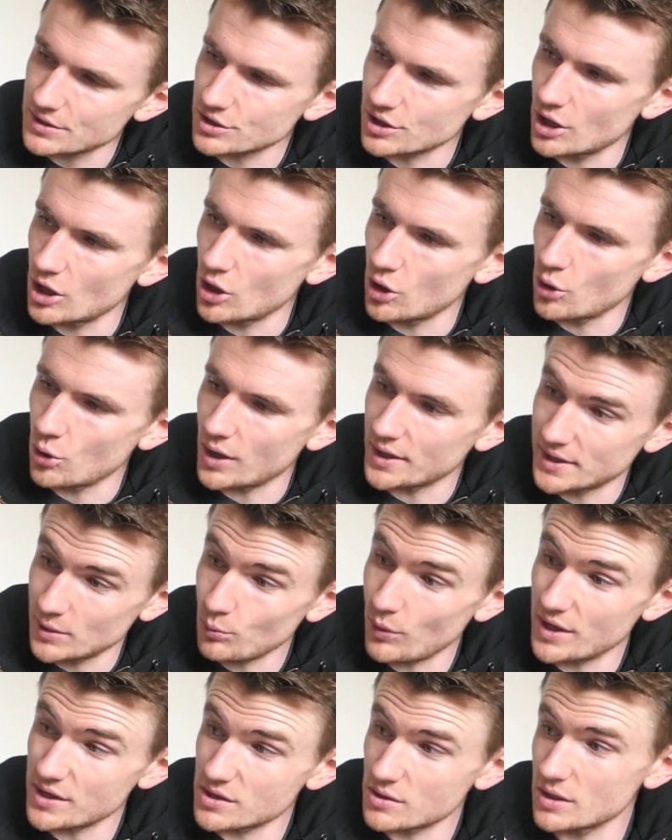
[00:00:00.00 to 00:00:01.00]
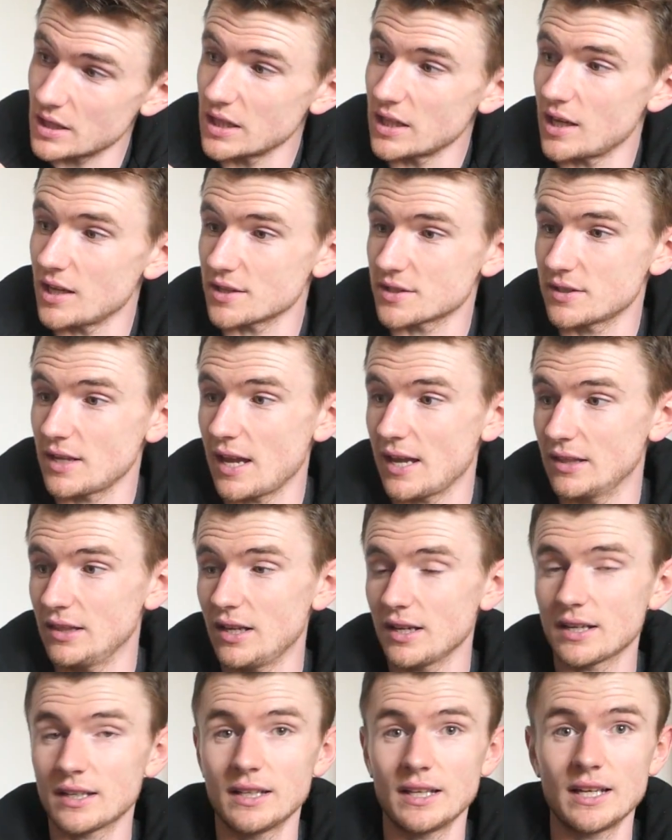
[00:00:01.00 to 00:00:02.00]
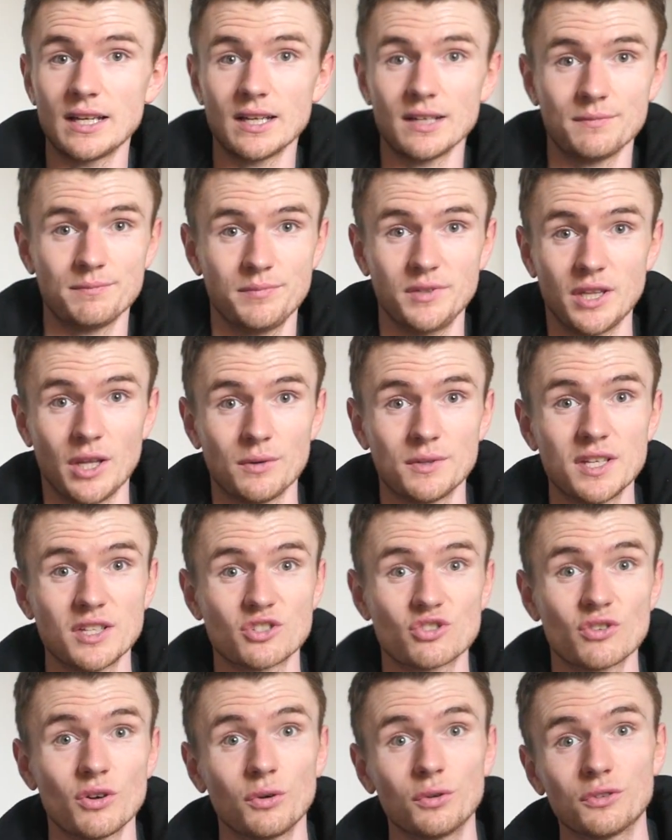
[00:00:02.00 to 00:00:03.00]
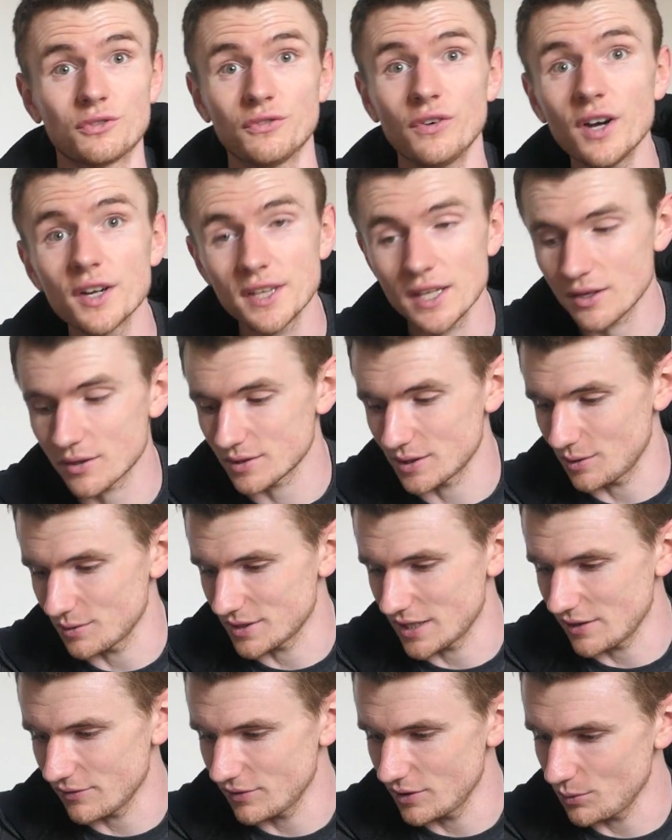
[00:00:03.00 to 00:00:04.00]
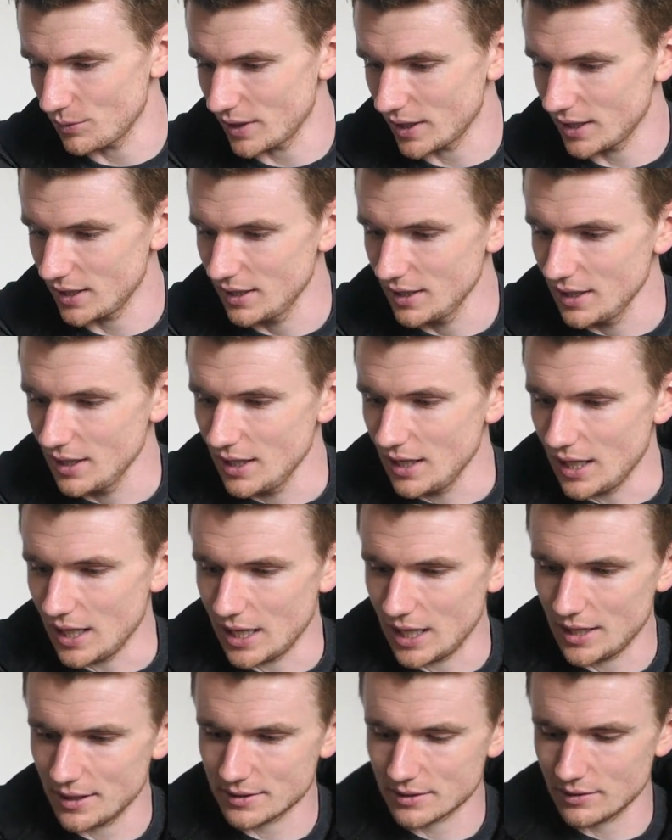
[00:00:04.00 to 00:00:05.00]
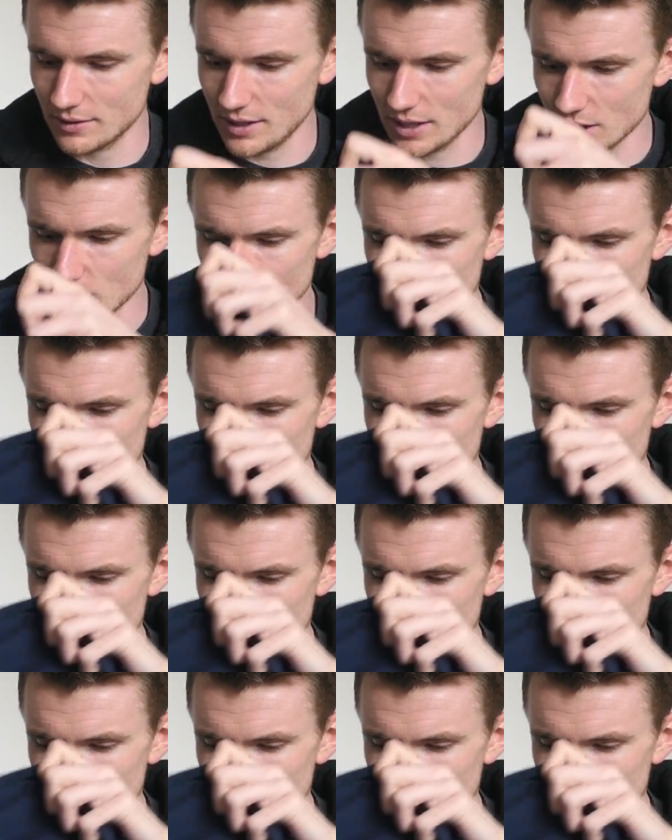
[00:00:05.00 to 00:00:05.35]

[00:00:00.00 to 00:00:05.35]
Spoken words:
So I did wait till the last day, and luckily I didn't struggle to find it because it was everywhere. So